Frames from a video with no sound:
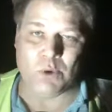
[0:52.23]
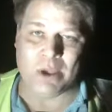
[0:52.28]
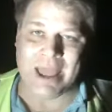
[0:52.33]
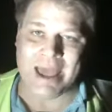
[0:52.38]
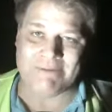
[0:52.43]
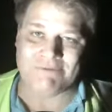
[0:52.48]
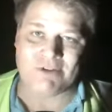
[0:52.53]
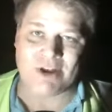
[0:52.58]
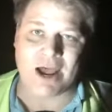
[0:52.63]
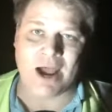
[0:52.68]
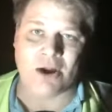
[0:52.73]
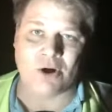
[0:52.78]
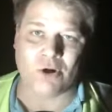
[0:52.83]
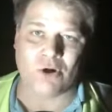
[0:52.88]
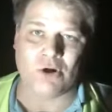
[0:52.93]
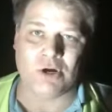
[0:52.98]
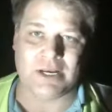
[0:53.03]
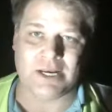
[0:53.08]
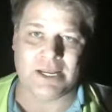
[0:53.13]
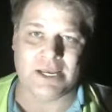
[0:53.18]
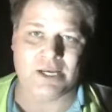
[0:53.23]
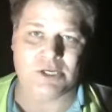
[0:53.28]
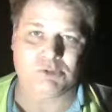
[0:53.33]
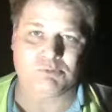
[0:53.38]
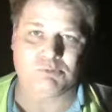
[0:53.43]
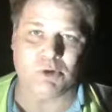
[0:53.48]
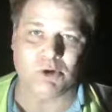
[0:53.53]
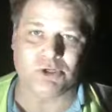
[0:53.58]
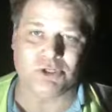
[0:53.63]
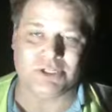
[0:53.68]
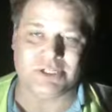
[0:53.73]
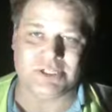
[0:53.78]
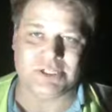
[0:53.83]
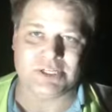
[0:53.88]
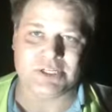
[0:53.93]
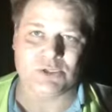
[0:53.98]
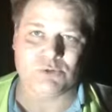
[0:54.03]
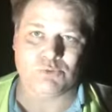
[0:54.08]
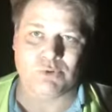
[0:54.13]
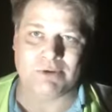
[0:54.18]
We have not heard any explosions
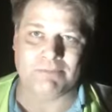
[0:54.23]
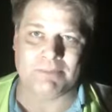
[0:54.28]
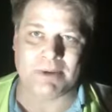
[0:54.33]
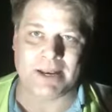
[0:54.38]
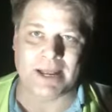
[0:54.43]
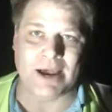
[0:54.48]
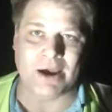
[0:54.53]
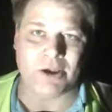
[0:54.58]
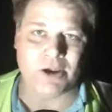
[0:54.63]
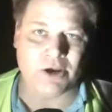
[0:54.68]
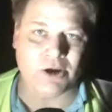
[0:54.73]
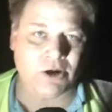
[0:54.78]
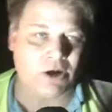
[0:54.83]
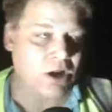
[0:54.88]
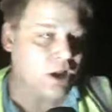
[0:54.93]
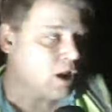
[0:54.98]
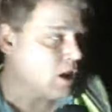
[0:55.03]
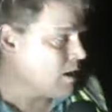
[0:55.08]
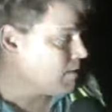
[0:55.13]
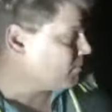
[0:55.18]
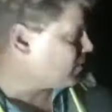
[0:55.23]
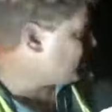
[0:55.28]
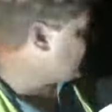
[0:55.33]
since we've been out here, but